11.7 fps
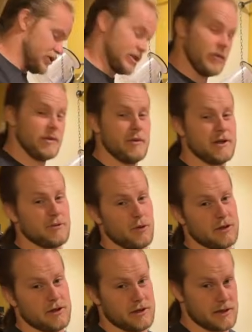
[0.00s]
is going to be much more
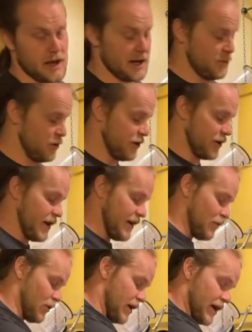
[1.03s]
sustainable. You're going to have
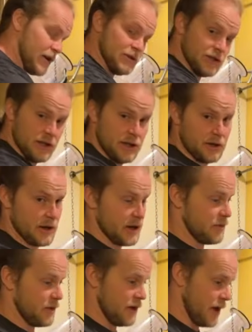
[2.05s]
more energy. You're going
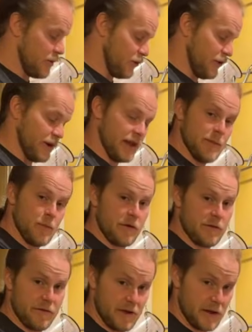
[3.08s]
to be able to get more
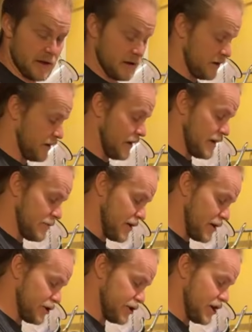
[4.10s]
fit, get in
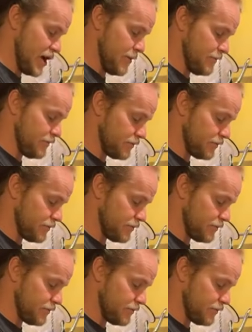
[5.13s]
better shape.